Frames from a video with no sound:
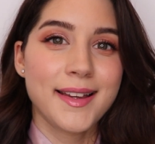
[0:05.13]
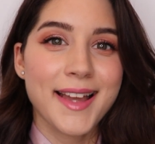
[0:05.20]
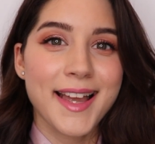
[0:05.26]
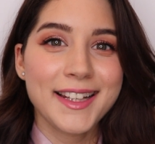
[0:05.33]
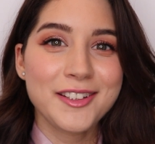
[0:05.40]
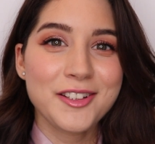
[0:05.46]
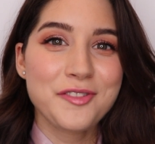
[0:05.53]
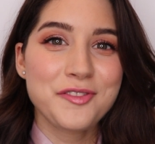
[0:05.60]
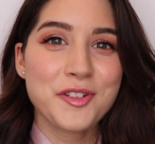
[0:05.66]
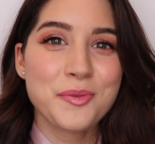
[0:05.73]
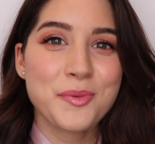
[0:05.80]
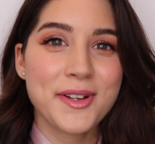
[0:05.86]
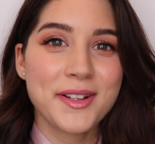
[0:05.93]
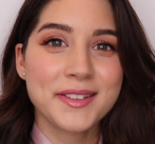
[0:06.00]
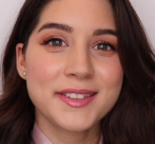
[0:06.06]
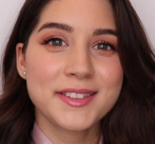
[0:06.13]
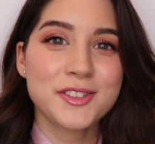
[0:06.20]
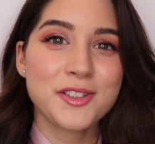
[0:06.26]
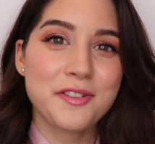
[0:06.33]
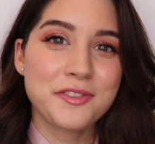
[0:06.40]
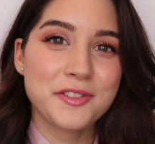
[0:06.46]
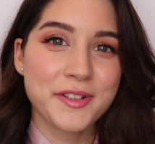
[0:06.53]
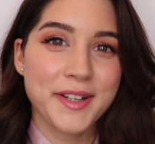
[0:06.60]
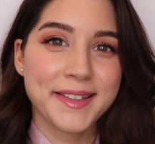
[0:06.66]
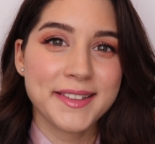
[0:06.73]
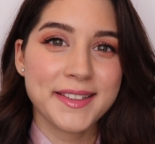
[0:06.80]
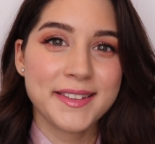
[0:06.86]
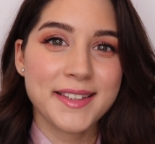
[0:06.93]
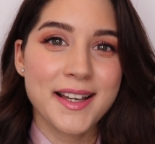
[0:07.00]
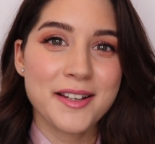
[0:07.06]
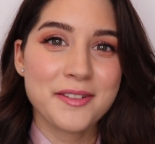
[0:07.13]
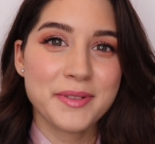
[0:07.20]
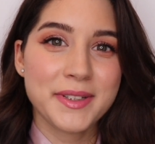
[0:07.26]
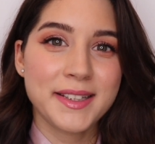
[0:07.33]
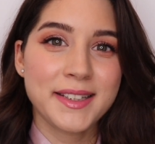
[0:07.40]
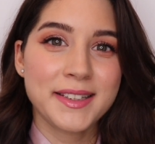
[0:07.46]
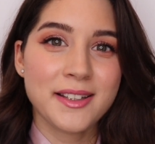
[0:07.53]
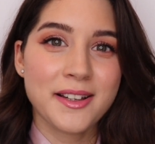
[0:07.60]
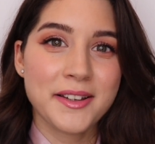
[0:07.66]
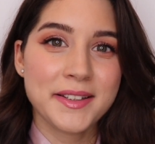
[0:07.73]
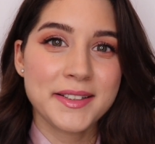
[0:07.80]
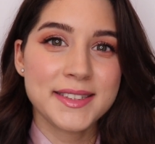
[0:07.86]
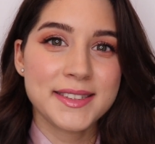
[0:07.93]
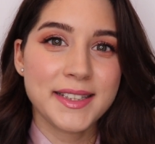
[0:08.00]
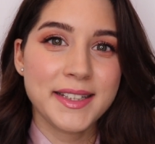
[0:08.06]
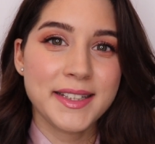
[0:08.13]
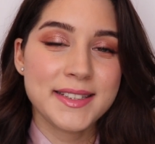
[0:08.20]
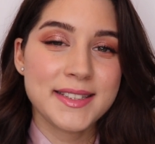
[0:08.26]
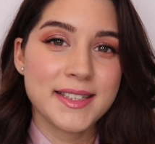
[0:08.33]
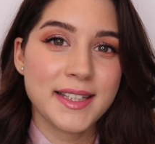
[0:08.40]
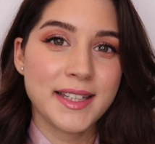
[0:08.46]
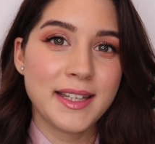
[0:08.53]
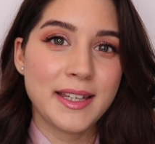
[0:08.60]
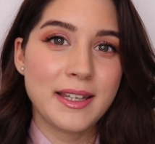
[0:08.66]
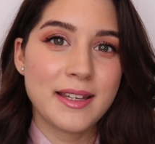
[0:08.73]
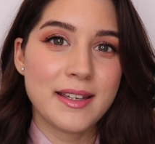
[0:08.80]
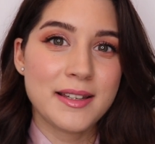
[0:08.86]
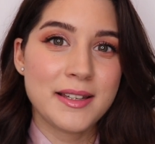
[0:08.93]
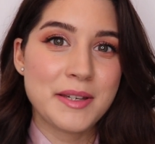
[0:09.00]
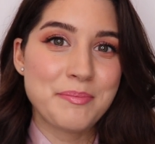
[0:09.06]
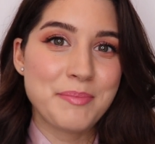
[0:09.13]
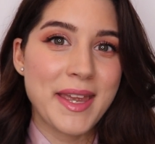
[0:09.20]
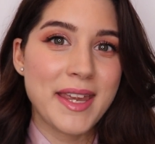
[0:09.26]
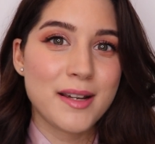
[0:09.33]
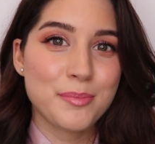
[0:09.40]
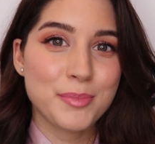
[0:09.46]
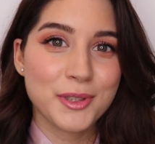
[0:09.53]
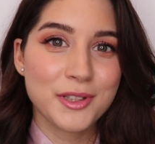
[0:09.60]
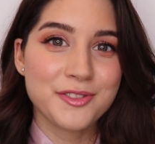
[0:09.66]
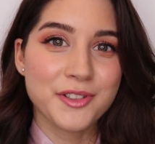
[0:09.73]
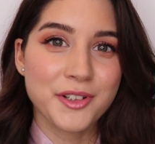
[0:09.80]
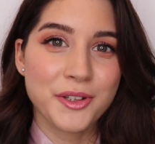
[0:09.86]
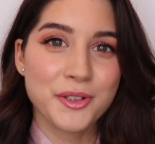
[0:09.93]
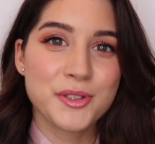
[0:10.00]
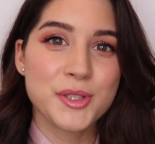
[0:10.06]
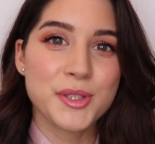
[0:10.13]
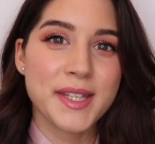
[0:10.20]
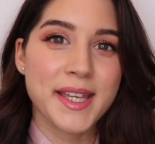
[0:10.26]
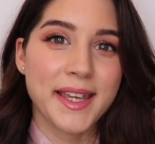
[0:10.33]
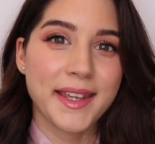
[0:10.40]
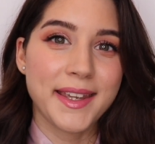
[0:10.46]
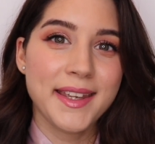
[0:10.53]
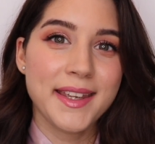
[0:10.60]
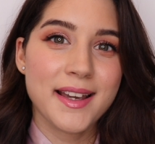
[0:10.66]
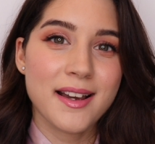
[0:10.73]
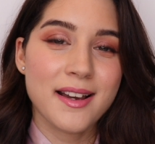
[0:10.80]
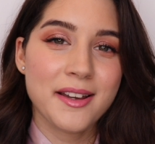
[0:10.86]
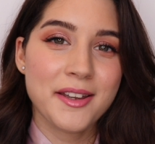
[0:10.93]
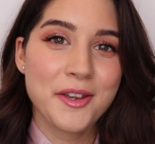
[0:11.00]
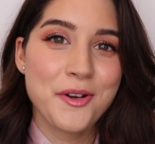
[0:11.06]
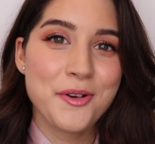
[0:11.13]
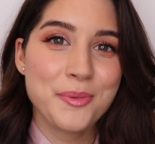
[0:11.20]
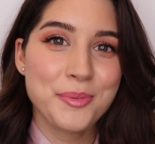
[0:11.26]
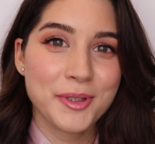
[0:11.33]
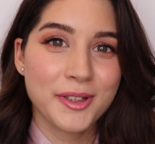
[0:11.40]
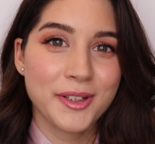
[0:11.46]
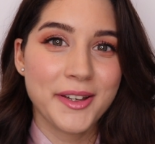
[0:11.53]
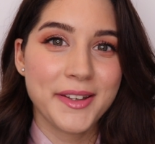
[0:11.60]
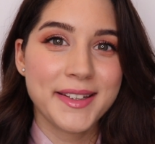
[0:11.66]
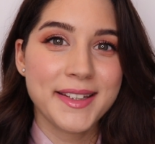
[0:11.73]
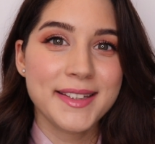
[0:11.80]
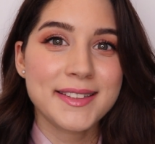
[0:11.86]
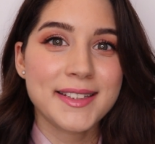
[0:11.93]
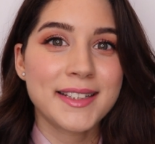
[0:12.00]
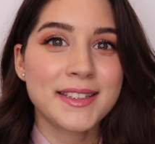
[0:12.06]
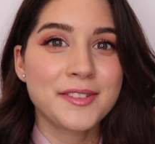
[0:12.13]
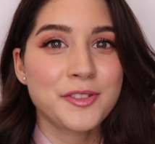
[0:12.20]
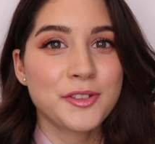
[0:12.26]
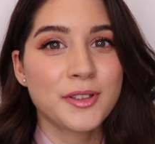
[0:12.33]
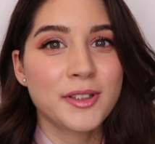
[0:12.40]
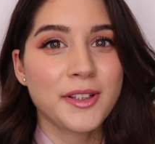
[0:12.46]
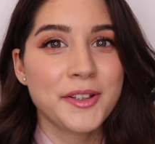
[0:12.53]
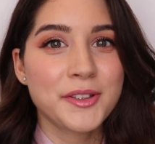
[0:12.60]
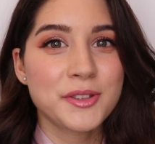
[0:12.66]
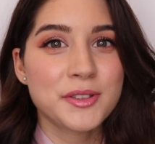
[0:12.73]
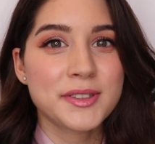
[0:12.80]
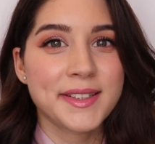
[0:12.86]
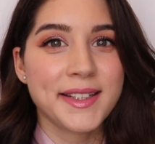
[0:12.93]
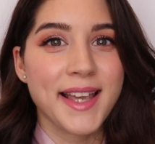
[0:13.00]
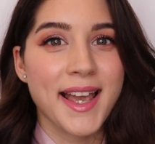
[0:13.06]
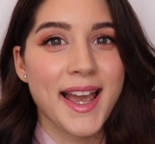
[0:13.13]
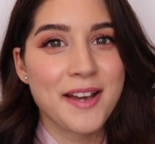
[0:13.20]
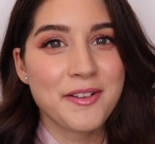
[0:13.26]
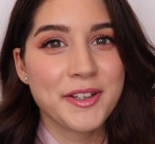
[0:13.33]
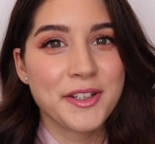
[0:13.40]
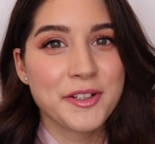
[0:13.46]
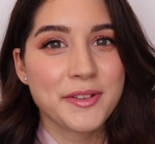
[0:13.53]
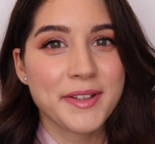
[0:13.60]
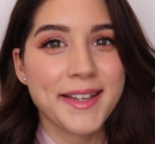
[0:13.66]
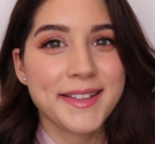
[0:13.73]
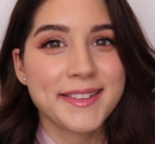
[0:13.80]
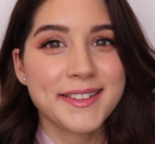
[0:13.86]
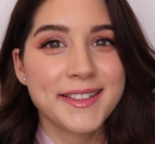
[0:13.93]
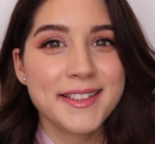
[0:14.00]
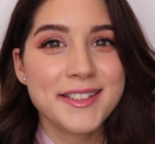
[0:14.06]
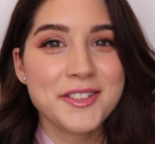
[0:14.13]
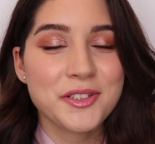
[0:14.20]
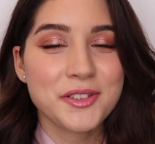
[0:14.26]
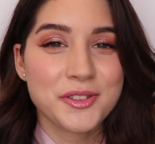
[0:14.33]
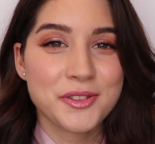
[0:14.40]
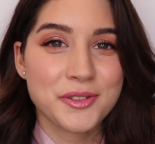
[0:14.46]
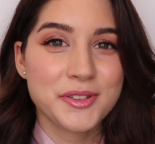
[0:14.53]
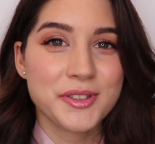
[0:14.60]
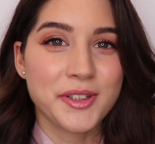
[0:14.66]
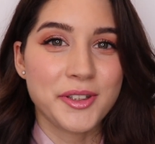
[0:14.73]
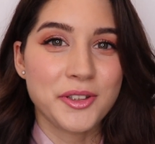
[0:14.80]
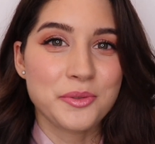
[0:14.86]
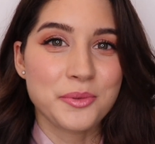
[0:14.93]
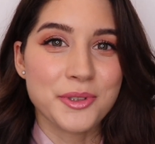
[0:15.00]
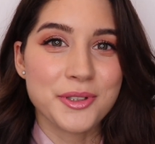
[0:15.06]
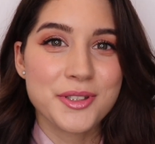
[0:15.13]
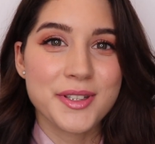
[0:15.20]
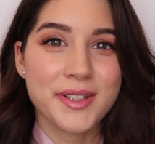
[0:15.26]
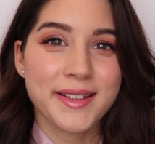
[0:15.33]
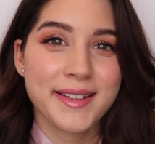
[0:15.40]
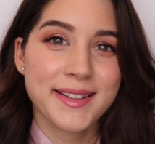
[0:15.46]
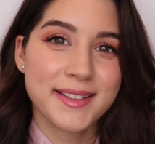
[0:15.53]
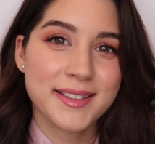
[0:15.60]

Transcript: Hello everyone, so I've created that really nice, easy makeup look for you today. I hope you like it, and if you'd like to see how I created it, just continue watching.